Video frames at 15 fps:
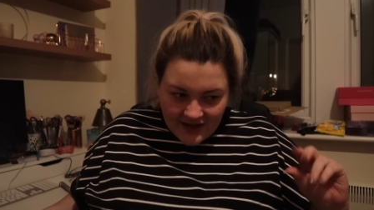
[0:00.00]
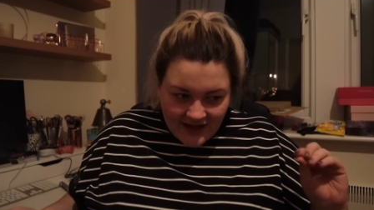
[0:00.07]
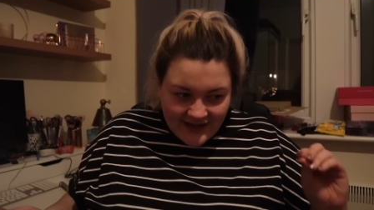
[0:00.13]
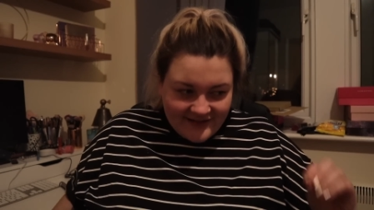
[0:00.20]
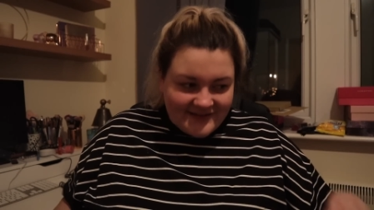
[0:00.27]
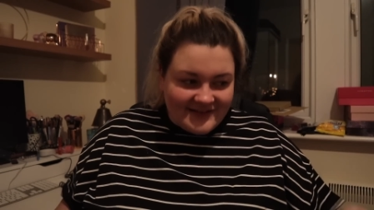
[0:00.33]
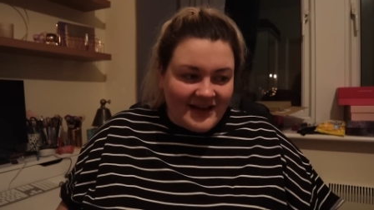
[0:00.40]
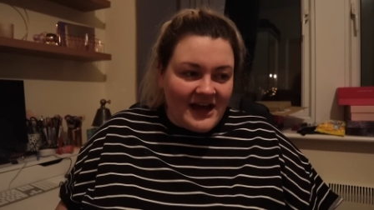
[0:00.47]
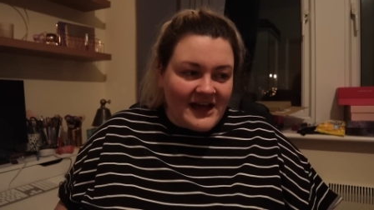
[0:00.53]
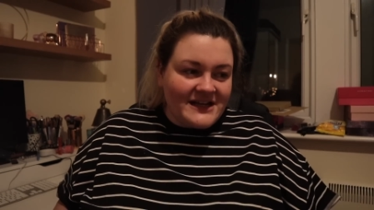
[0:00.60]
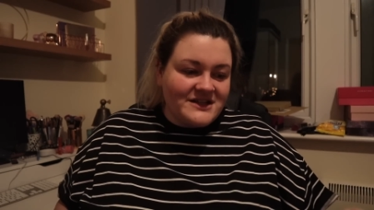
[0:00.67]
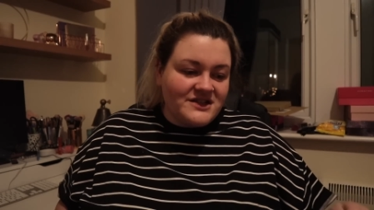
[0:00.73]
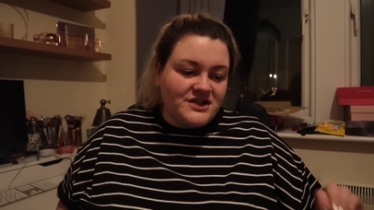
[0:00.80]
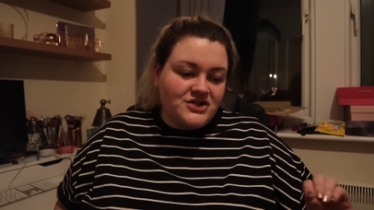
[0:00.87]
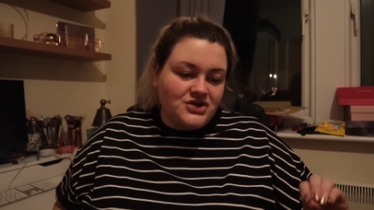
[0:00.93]
I
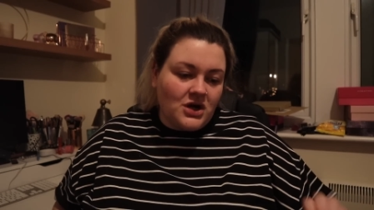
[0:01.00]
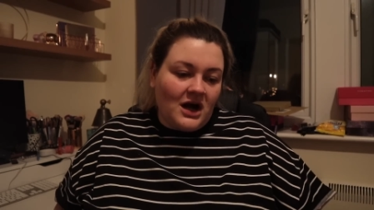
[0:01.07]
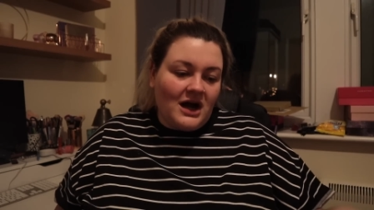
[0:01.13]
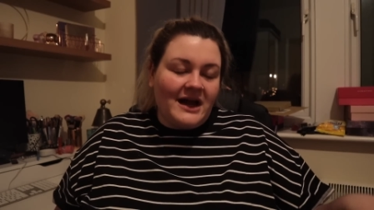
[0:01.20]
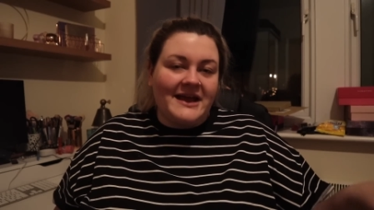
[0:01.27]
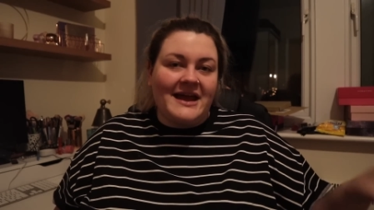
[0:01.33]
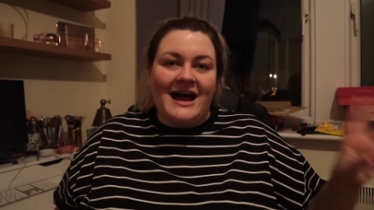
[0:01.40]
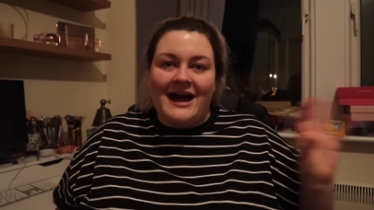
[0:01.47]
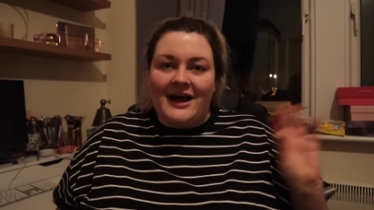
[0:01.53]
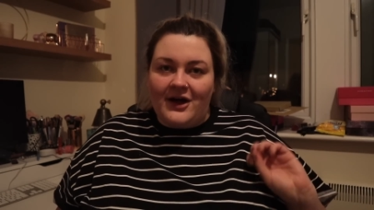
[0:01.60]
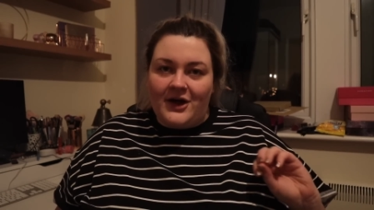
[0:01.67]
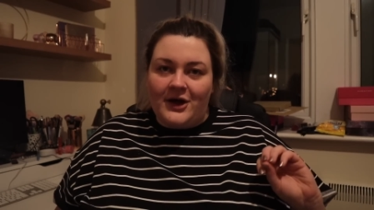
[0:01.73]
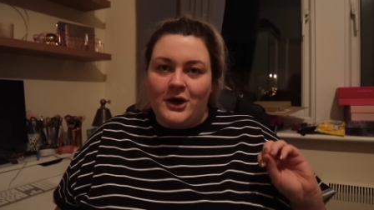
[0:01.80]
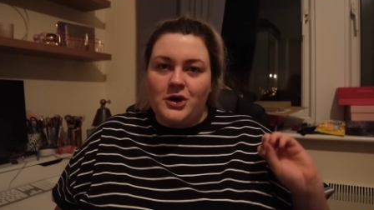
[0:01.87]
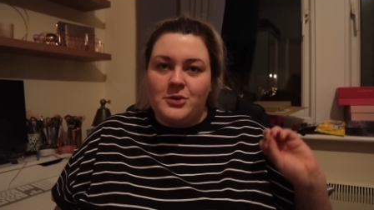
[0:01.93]
decided to try
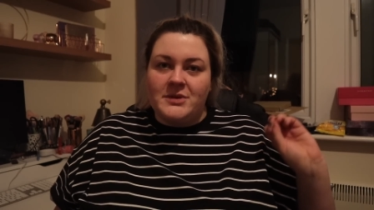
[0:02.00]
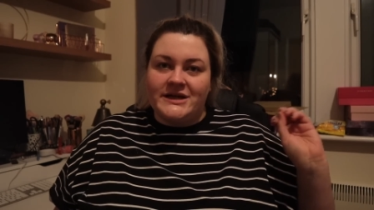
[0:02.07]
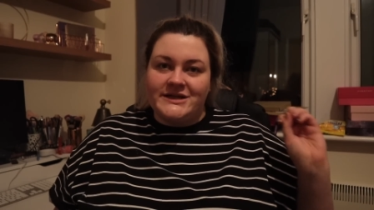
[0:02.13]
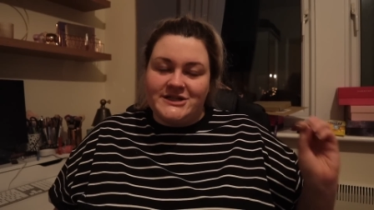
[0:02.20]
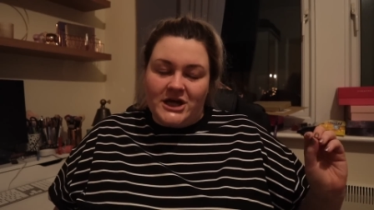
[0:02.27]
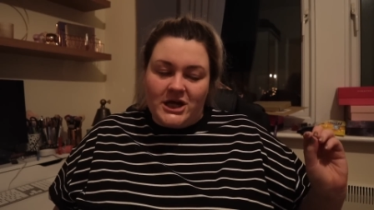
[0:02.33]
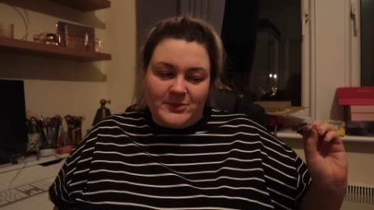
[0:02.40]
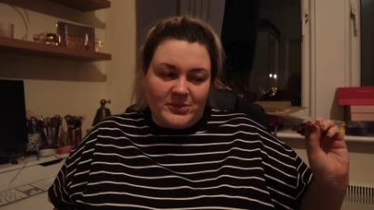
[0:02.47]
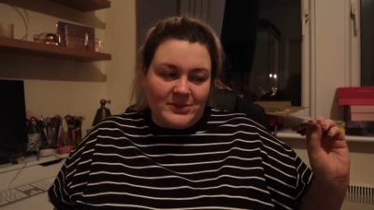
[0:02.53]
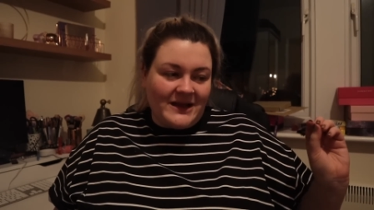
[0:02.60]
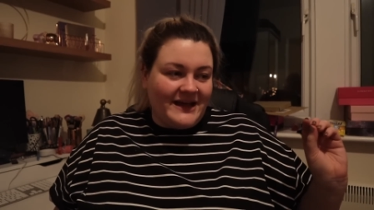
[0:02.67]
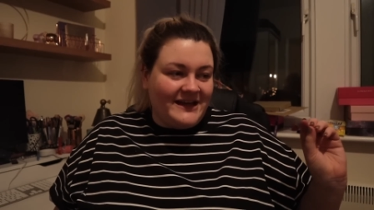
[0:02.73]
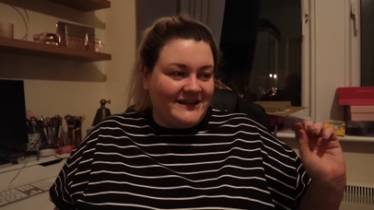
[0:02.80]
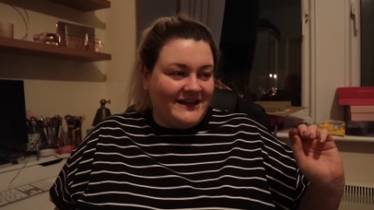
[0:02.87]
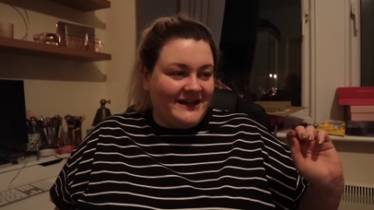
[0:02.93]
at-home
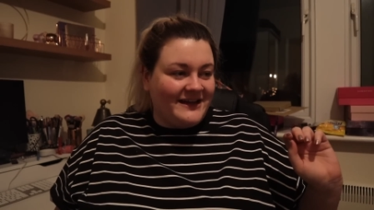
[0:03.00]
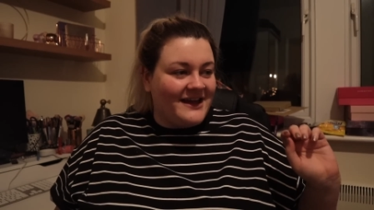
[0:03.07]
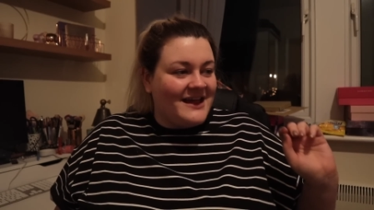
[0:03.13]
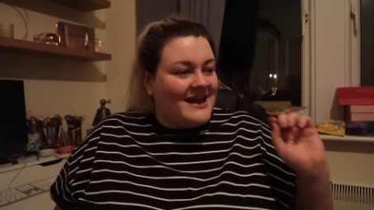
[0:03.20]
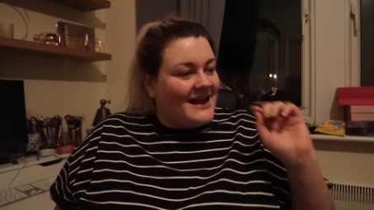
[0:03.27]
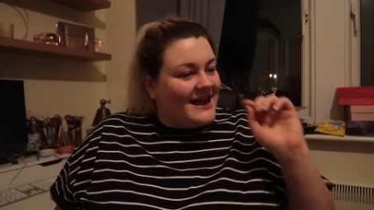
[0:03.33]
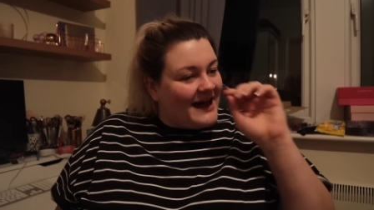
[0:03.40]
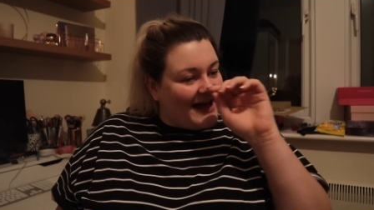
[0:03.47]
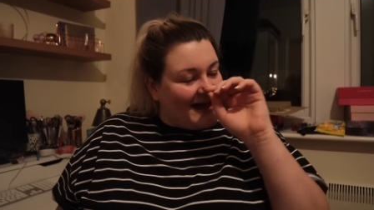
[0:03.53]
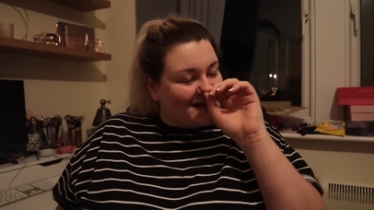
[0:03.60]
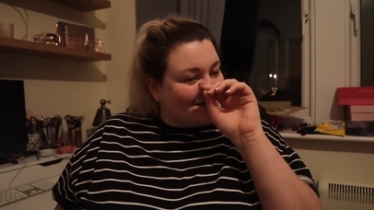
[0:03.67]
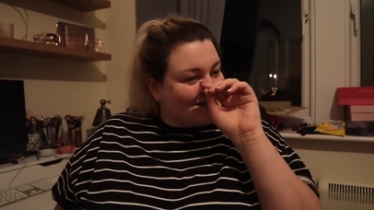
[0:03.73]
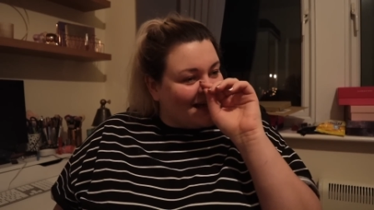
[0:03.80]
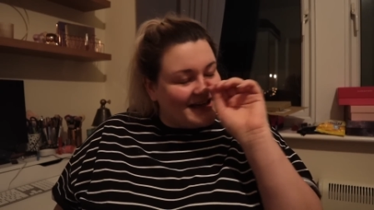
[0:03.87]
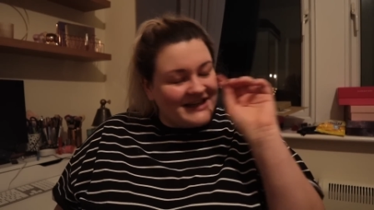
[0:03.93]
dermaplaning,
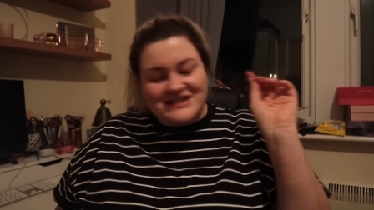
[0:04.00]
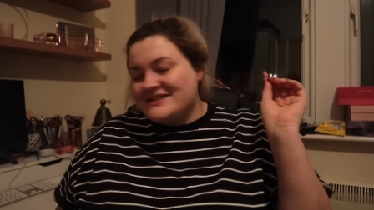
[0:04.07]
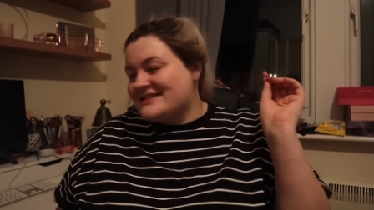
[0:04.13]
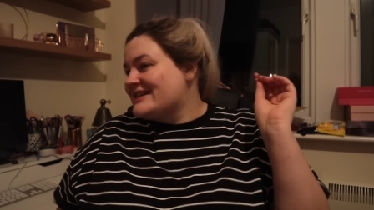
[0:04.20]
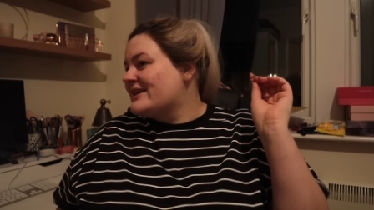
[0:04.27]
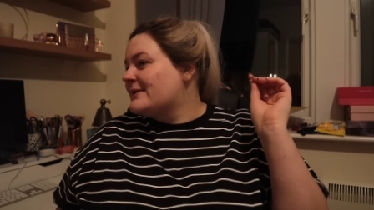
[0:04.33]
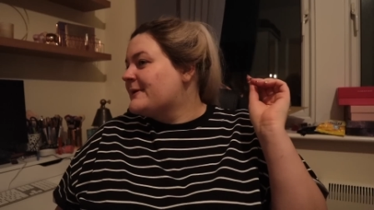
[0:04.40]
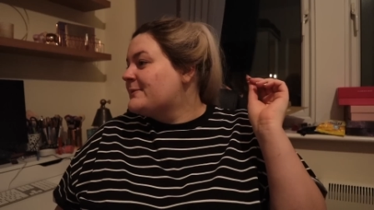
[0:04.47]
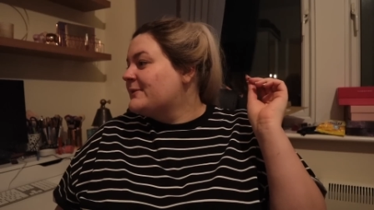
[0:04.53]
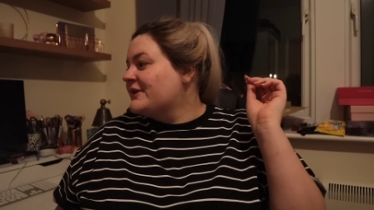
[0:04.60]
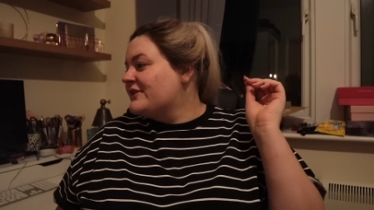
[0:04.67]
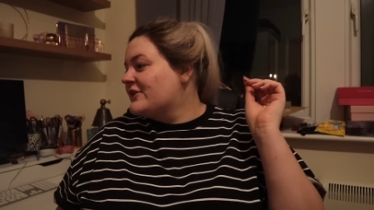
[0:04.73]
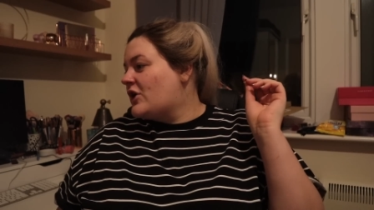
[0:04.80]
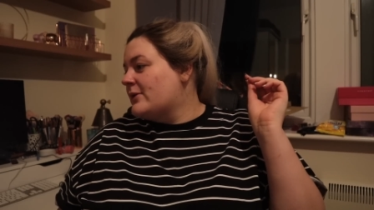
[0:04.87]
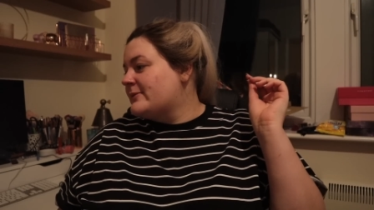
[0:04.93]
and I can just hear people
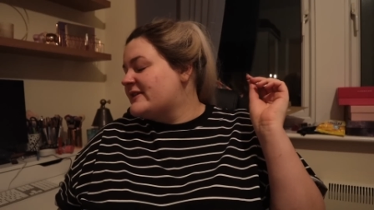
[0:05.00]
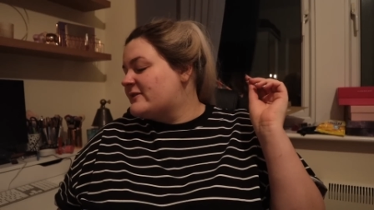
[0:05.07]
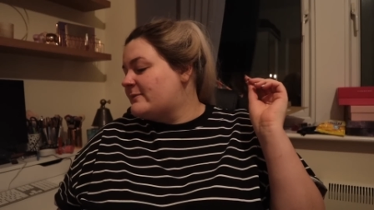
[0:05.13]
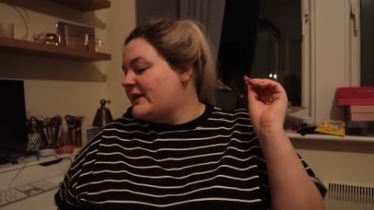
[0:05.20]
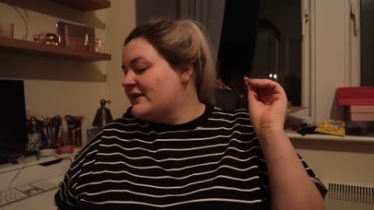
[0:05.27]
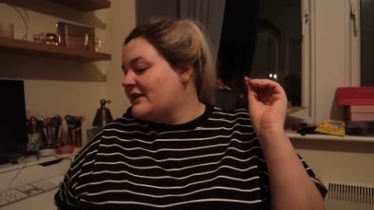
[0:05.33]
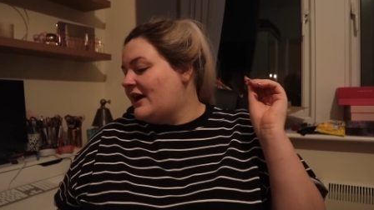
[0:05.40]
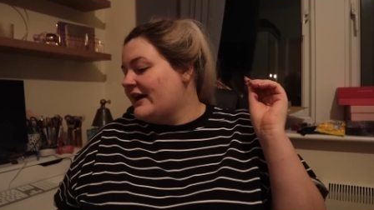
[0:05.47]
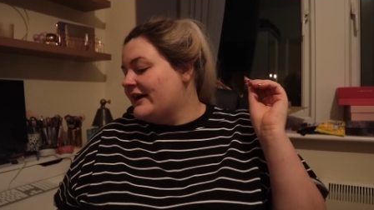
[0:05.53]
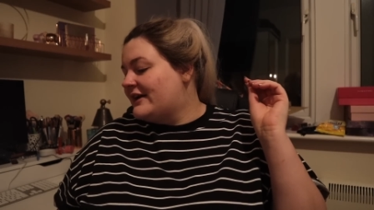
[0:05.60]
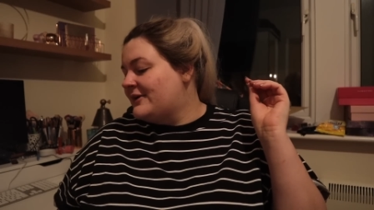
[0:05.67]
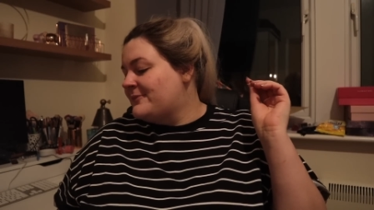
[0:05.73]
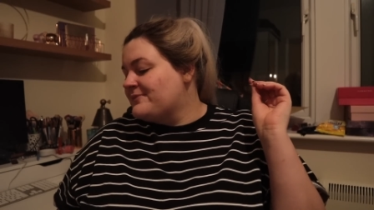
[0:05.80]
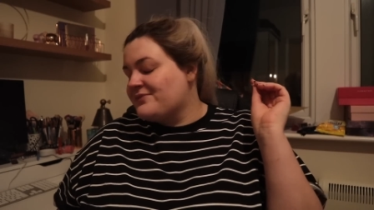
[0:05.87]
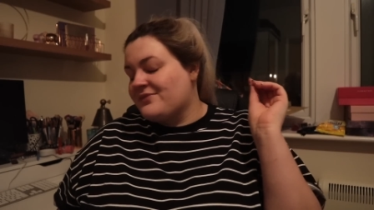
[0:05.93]
in the comments being
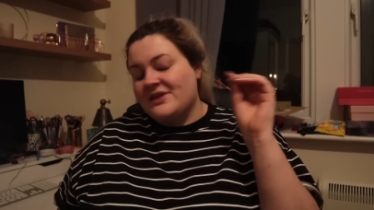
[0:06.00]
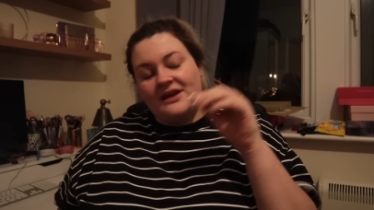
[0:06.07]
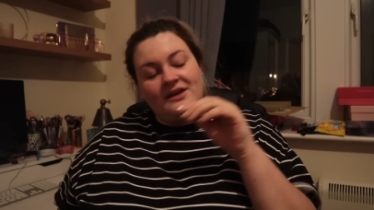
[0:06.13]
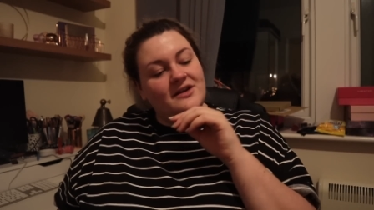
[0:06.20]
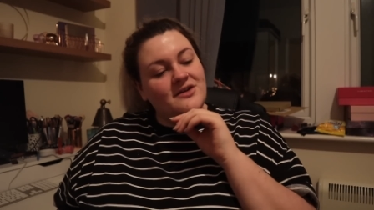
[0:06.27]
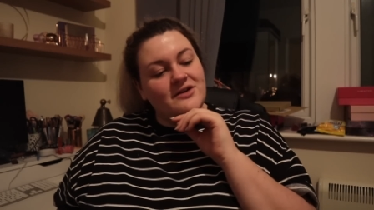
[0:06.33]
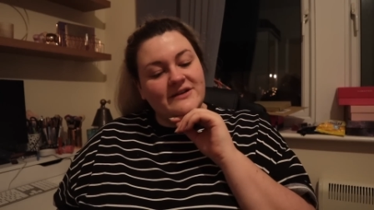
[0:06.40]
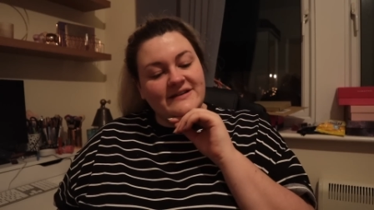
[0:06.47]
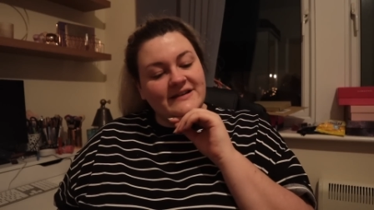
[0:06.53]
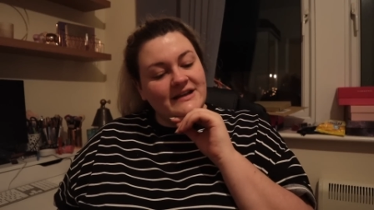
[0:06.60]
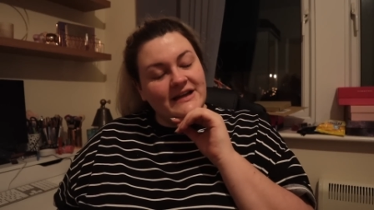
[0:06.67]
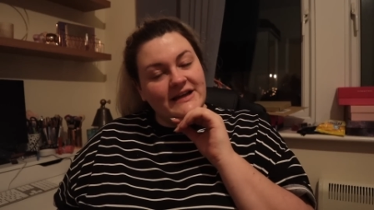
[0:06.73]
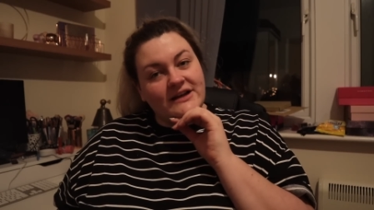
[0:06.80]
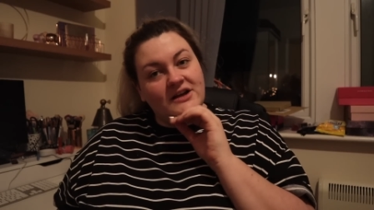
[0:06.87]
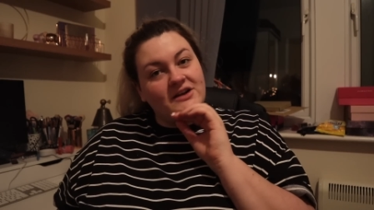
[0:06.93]
like, You're
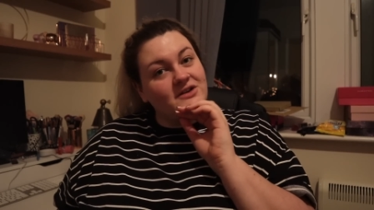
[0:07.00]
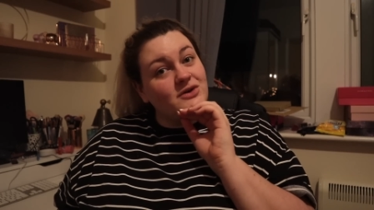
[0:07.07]
silly.